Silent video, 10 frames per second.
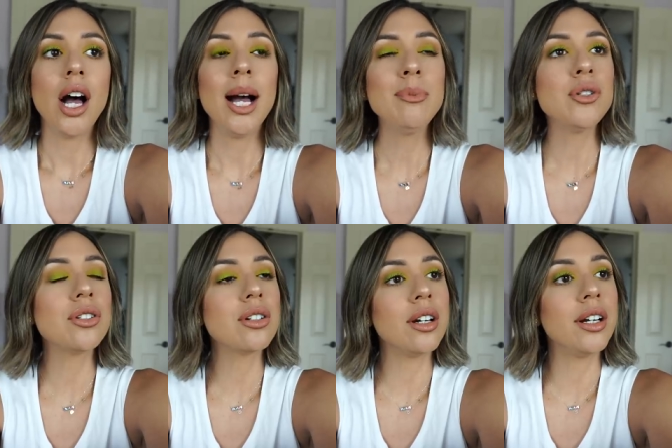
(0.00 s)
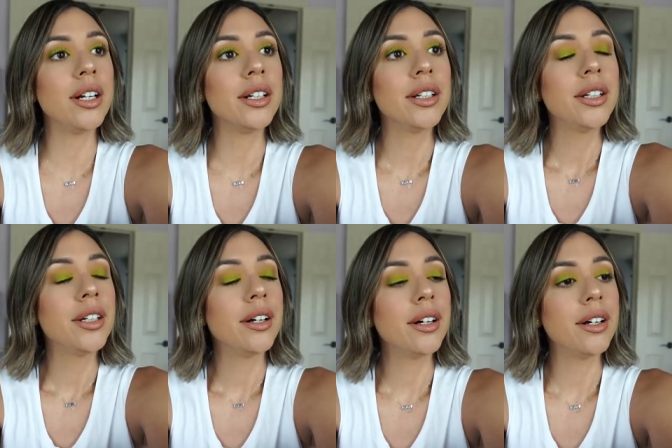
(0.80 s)
I'm just gonna
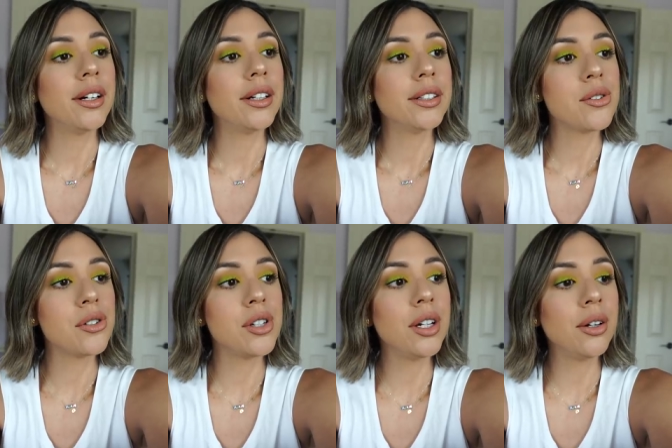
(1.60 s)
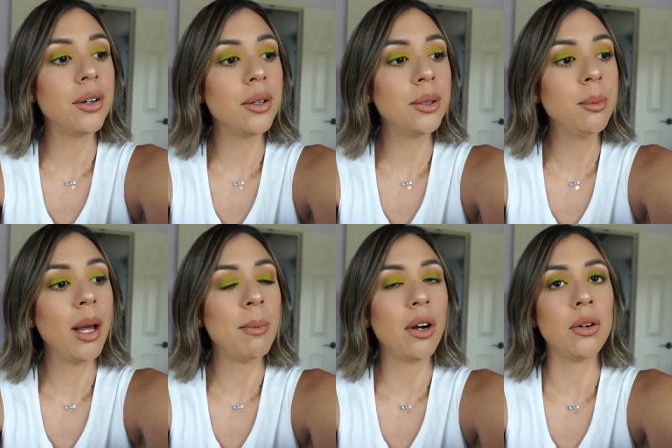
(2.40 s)
uh, just sit at home.
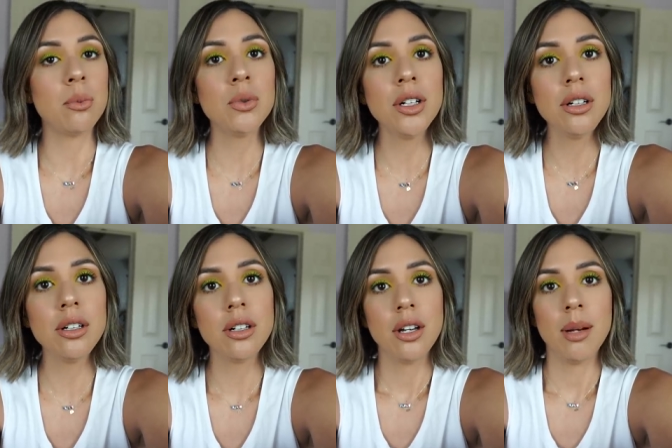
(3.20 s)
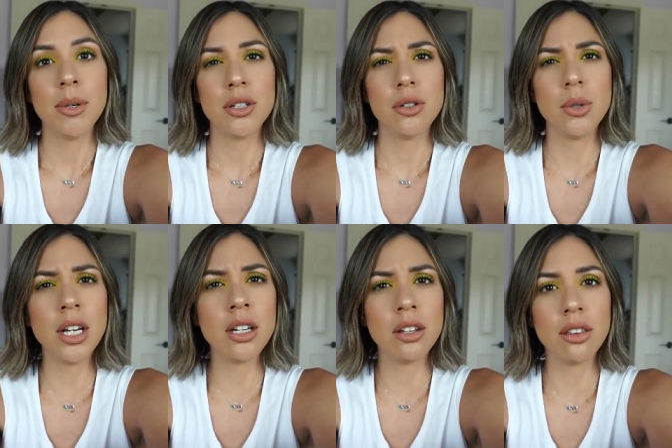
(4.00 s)
I'm not gonna work. I'm not gonna do
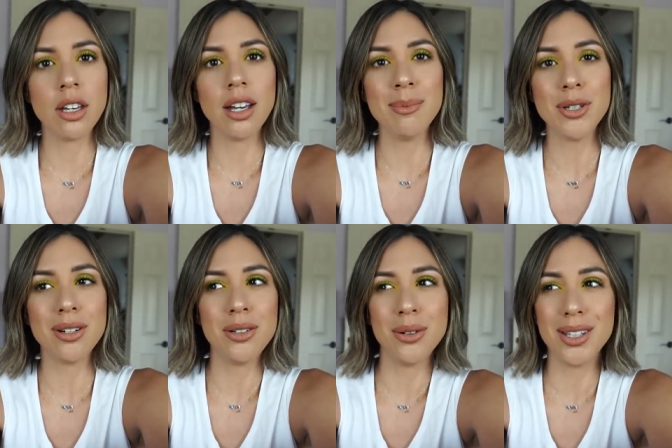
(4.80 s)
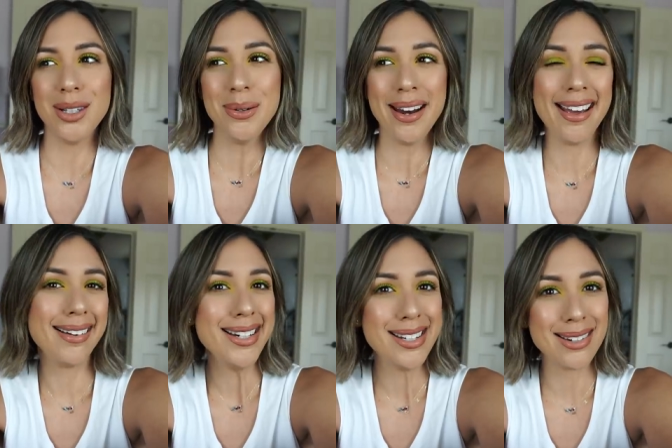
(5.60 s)
anything. I'm just gonna do a Q&A
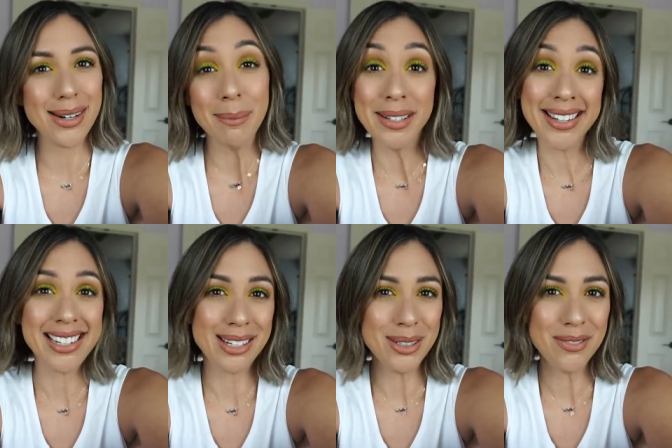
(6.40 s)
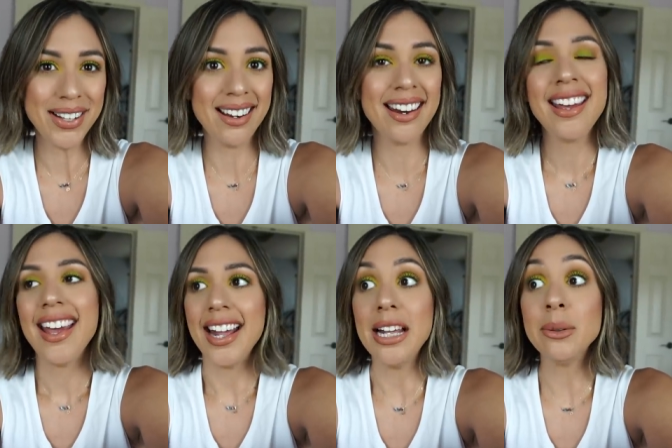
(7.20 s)
on Instagram because that's always fun.
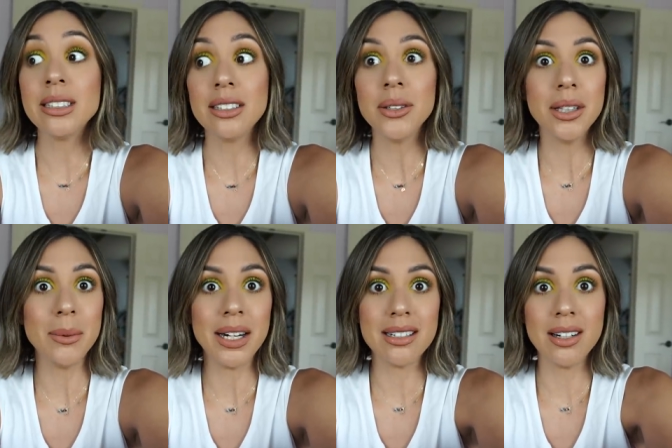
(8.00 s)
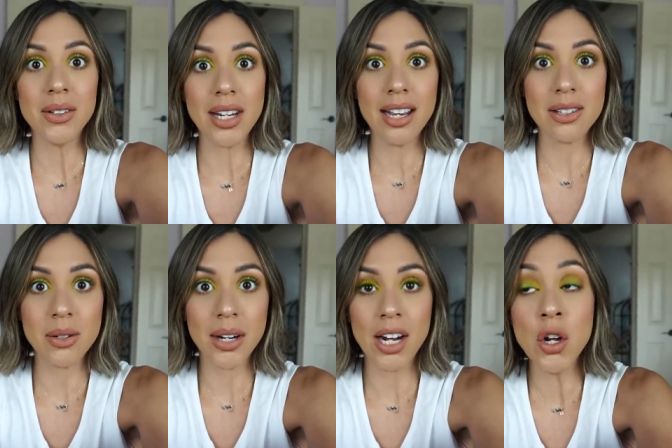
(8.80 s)
And that was literally what I did all day
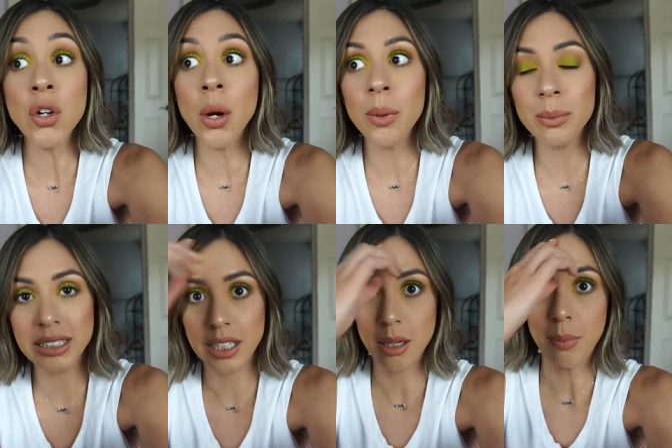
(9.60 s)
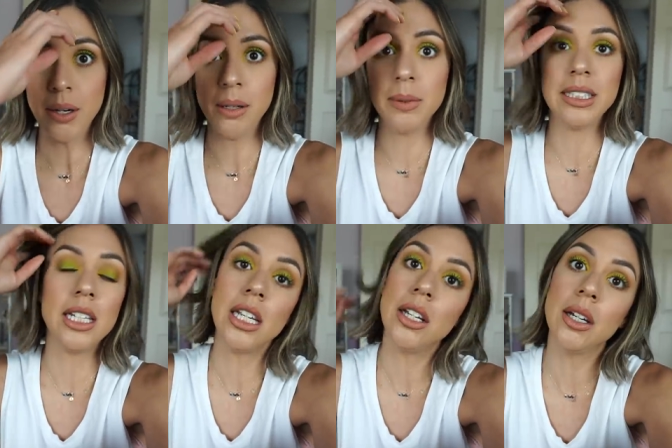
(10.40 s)
yesterday. No one was here. Parker
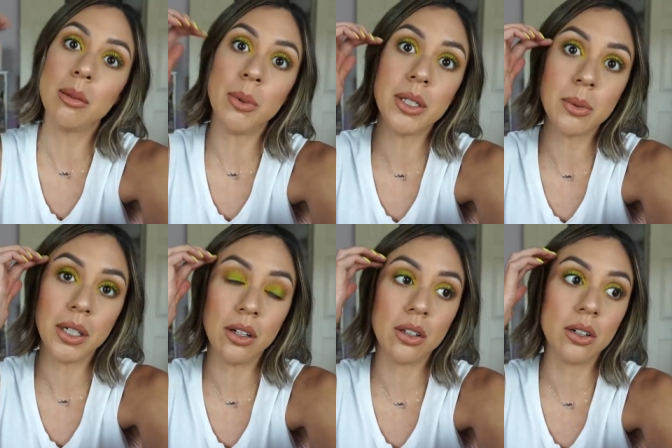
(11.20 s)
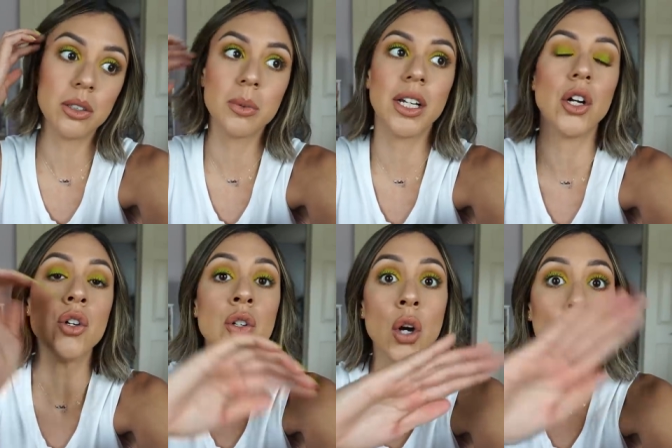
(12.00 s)
wasn't here. The boys weren't here. The girls weren't here.
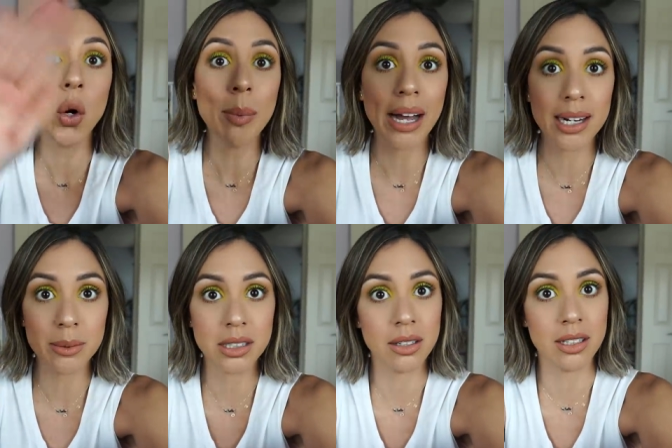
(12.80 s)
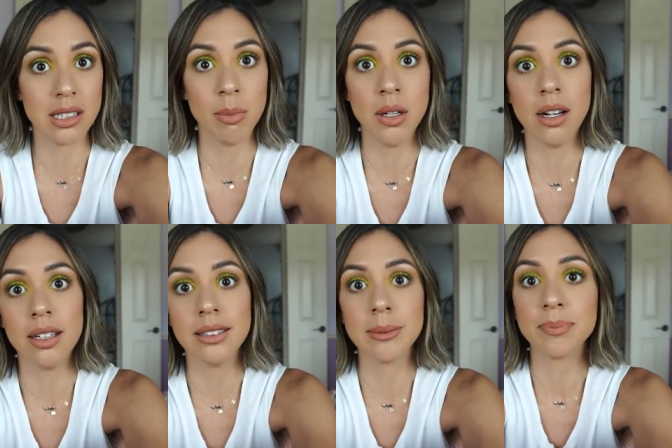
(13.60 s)
Nobody was here except the
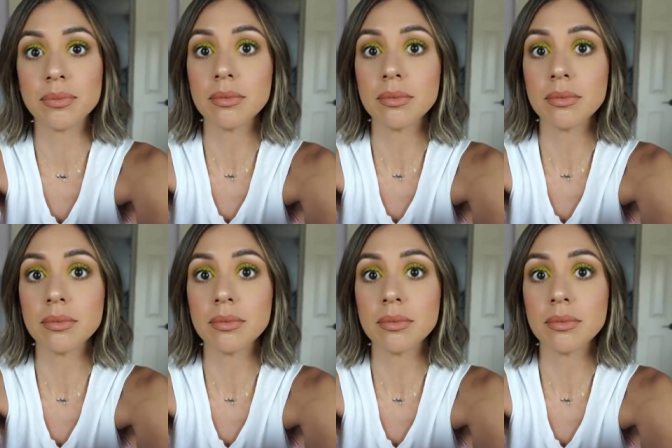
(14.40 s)
dogs.